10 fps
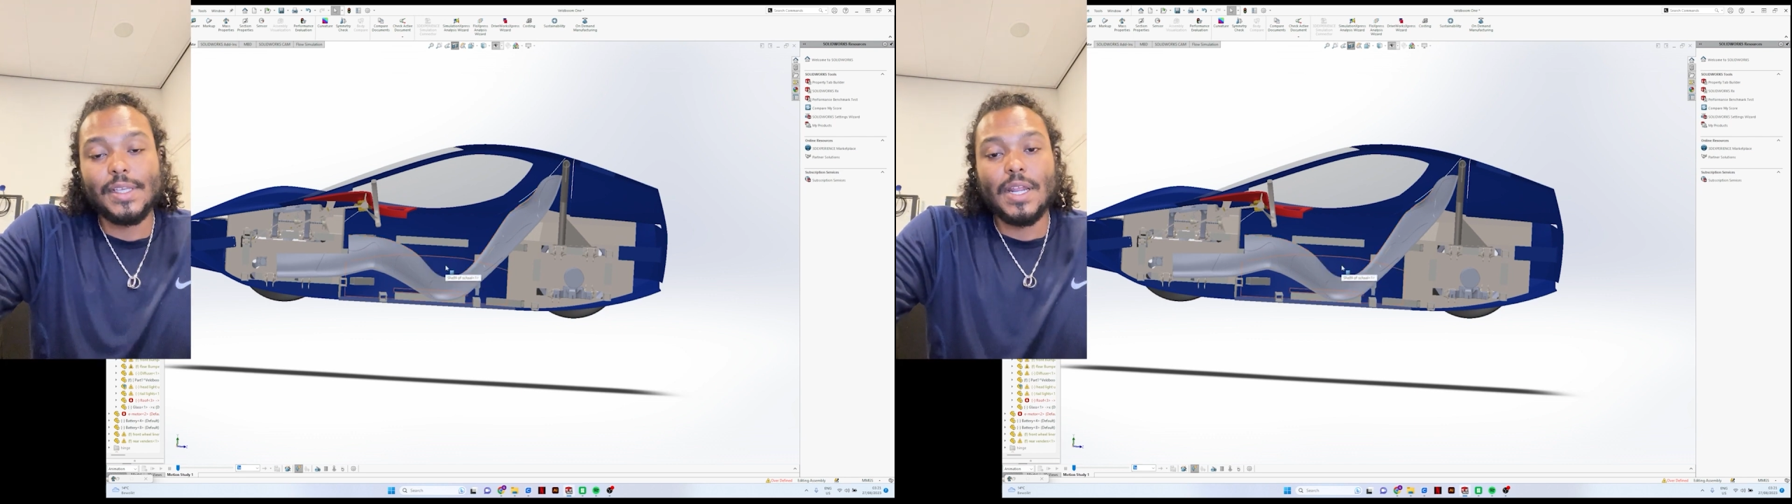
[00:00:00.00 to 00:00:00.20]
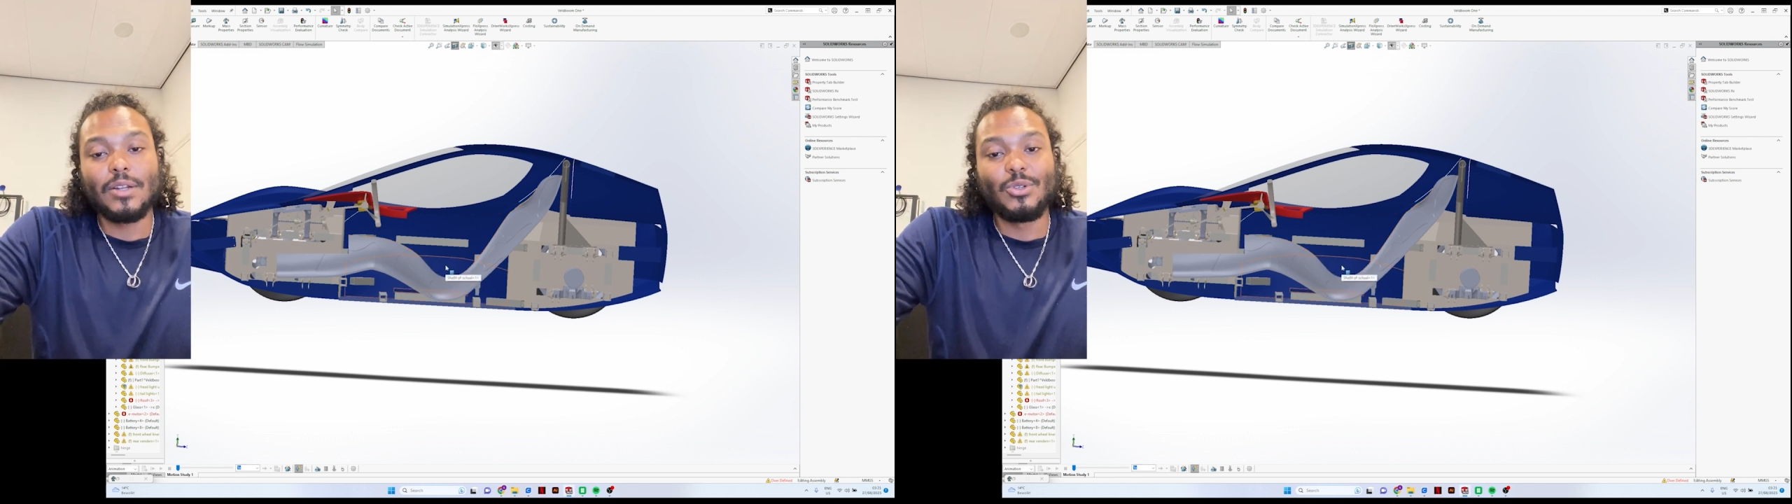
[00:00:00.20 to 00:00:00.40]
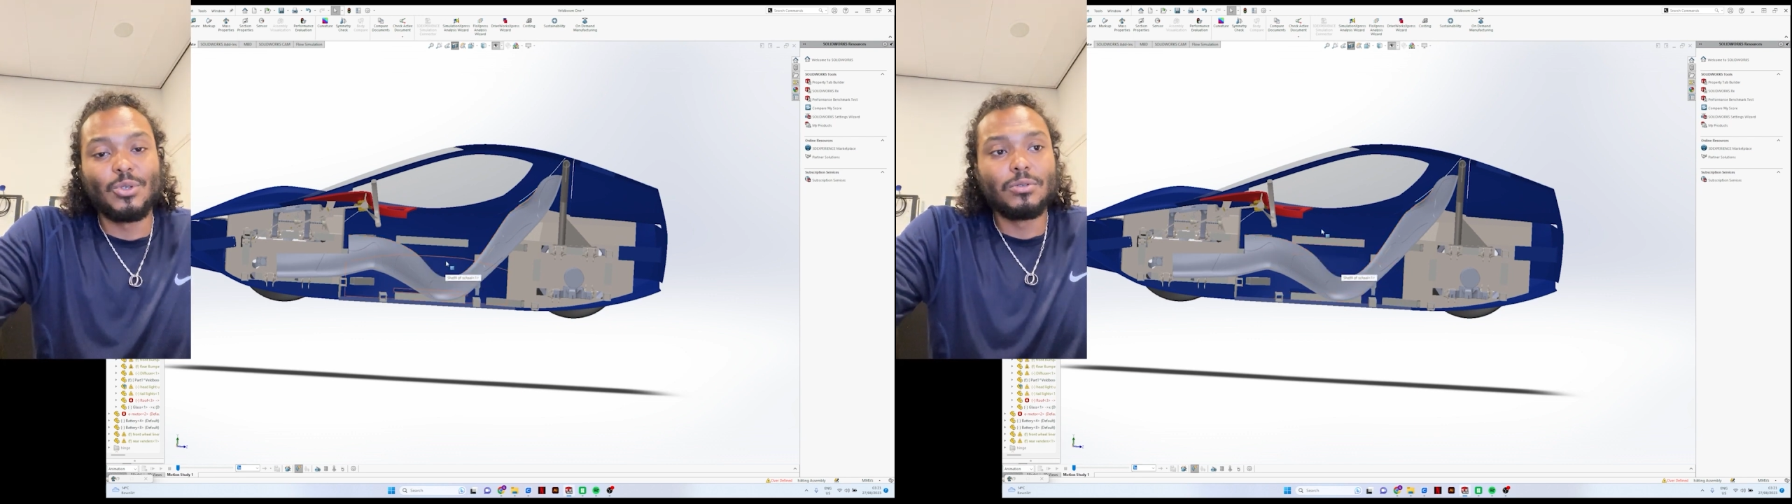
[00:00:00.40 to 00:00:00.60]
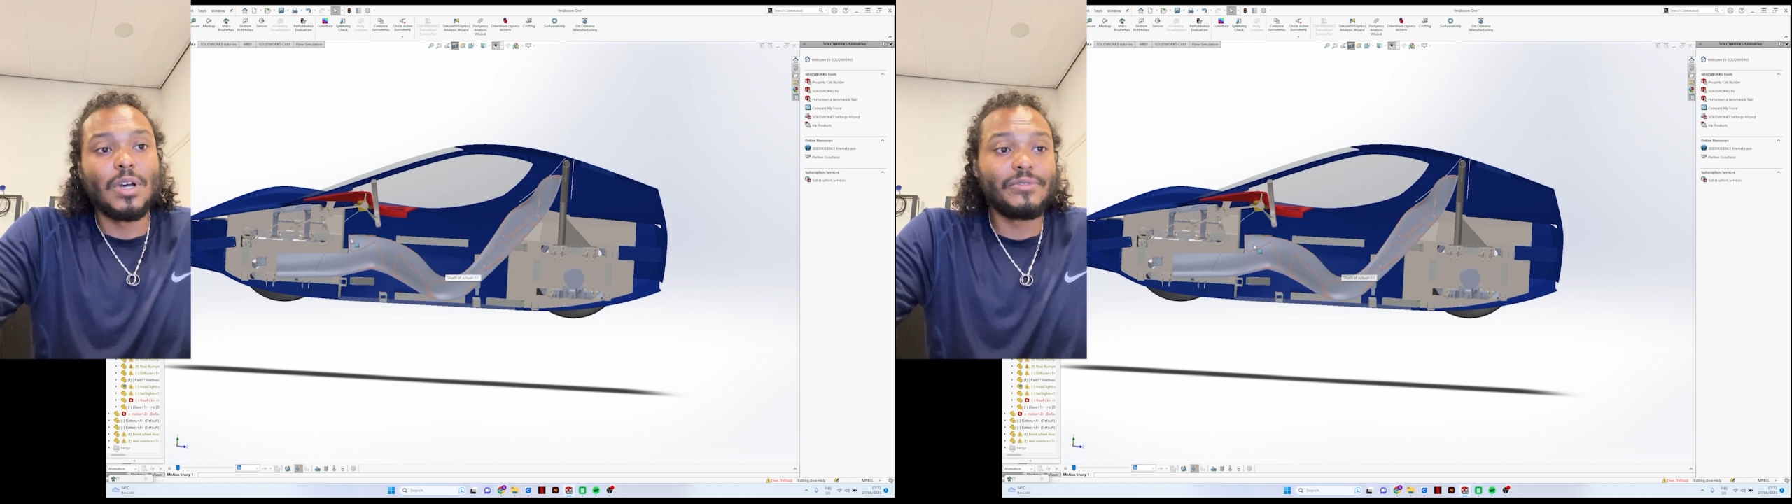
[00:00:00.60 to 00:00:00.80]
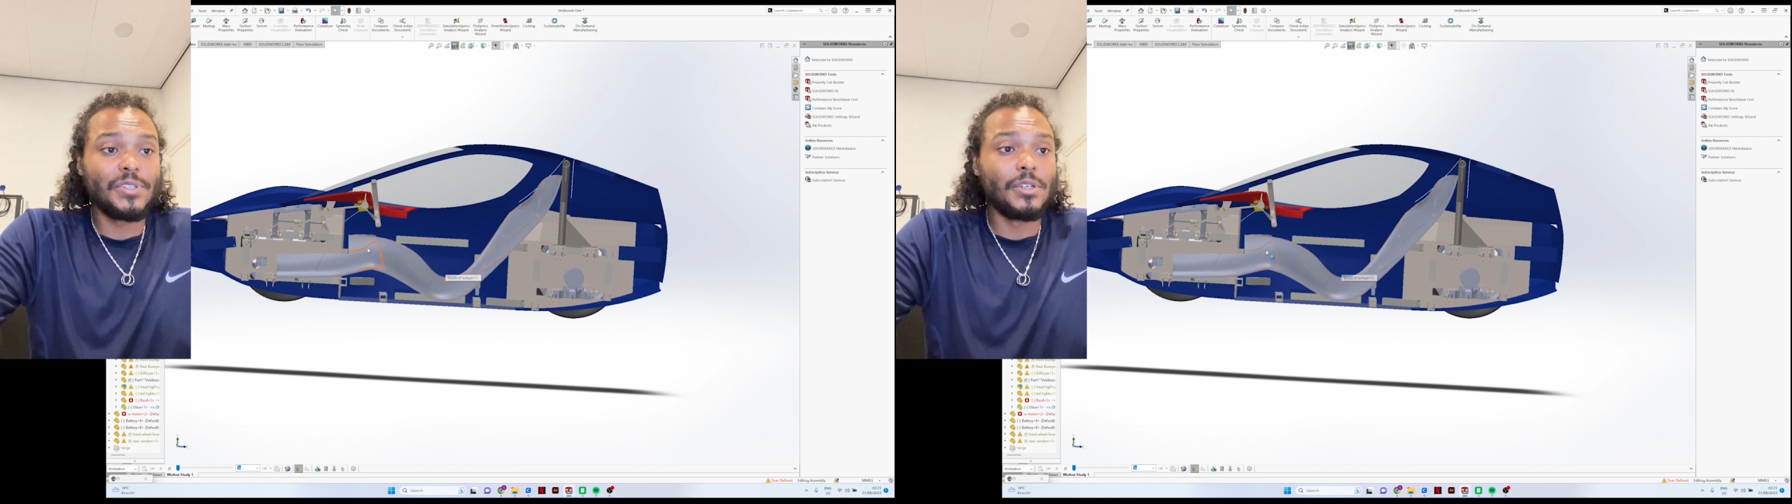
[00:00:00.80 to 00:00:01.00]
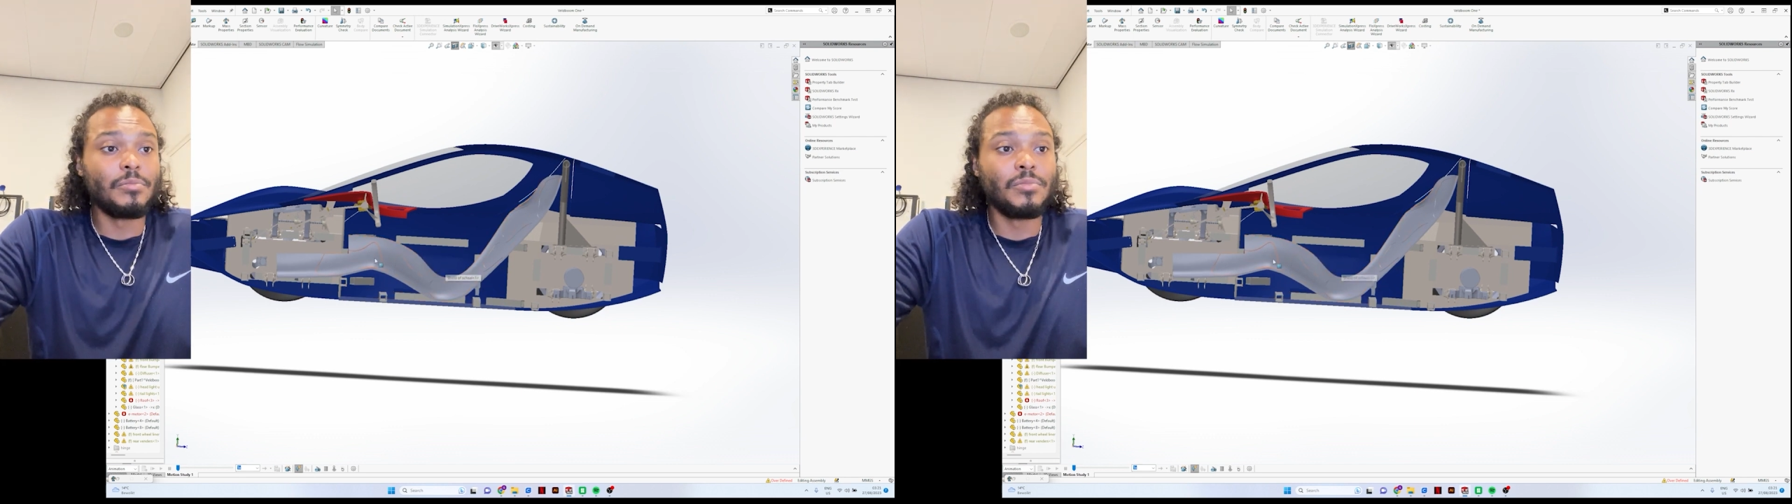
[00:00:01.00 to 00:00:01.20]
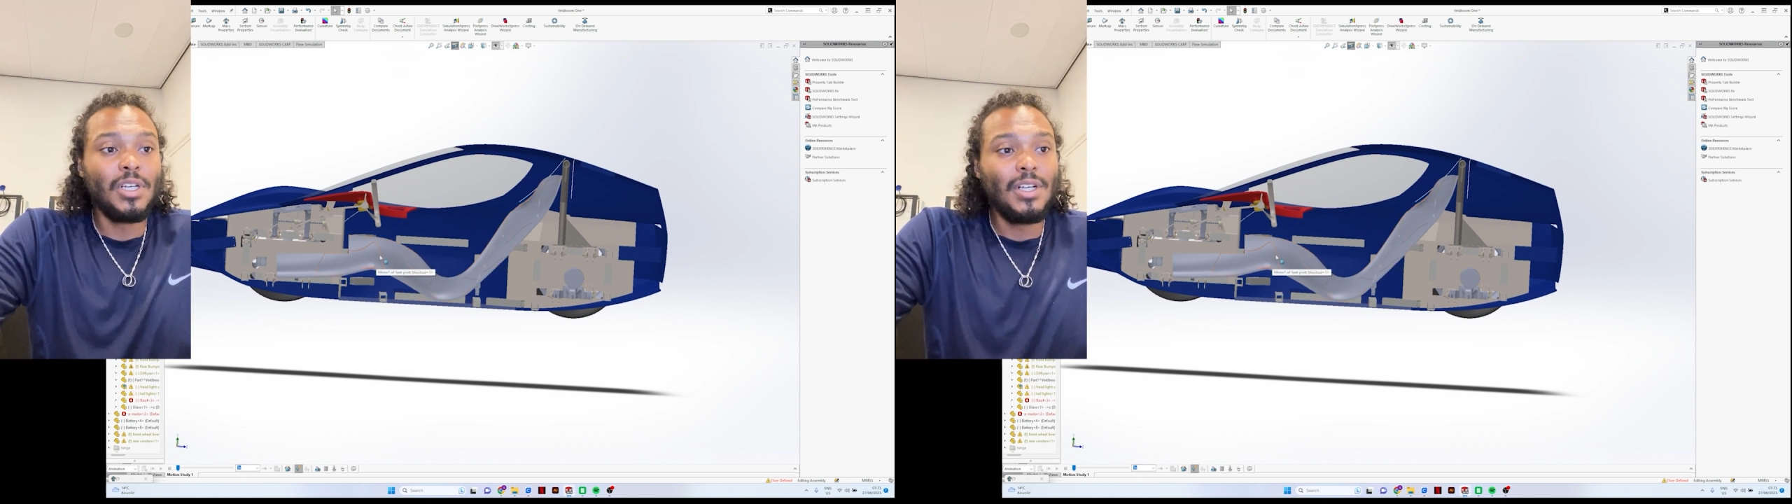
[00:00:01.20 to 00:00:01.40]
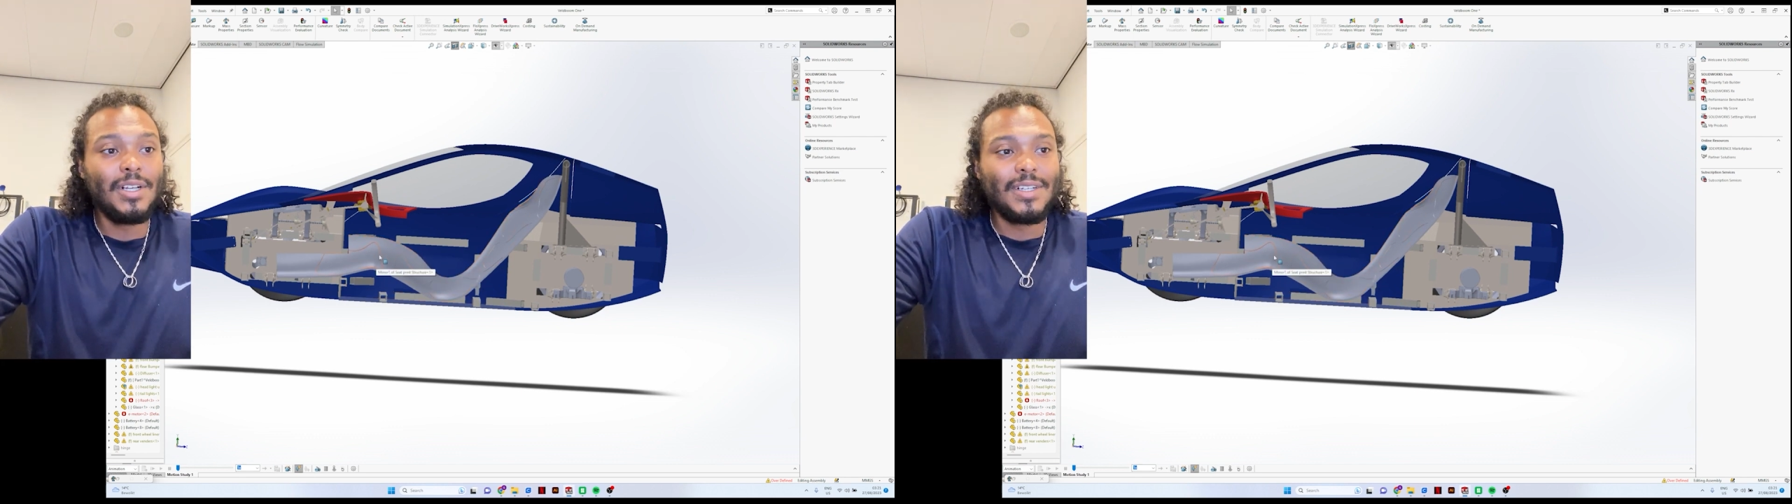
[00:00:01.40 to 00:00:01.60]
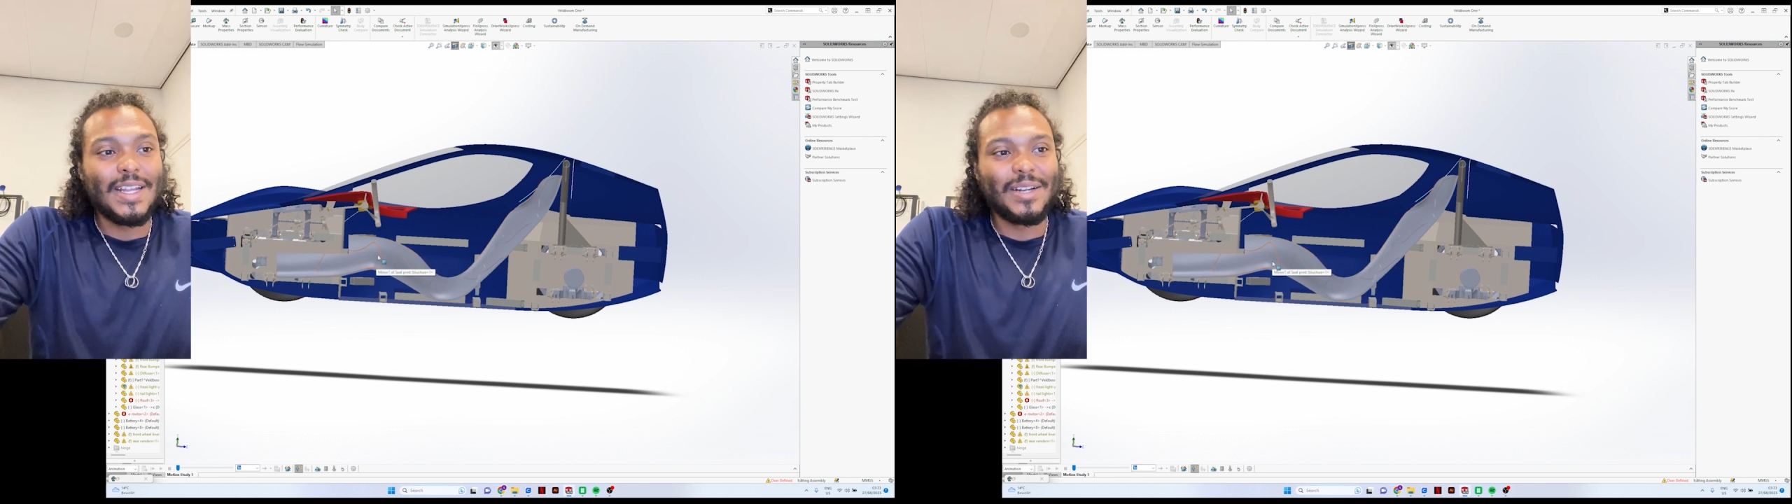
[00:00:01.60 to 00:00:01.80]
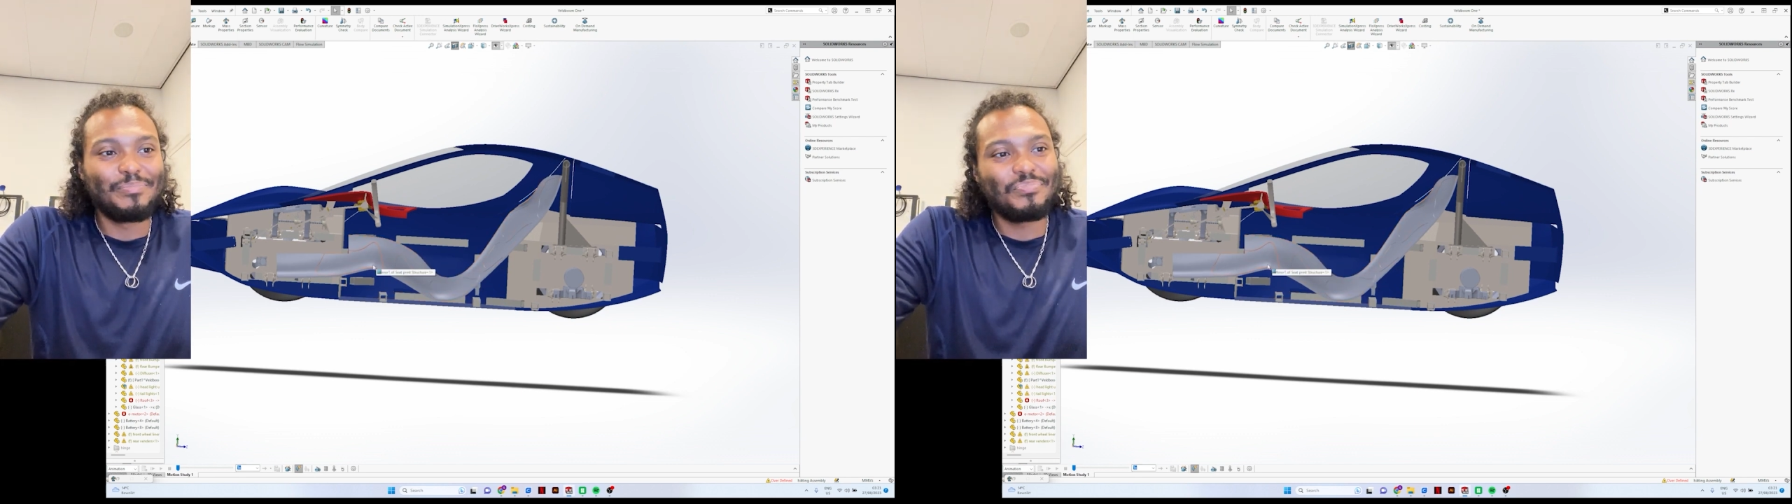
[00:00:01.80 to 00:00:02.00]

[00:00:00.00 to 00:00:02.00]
that I do have some, not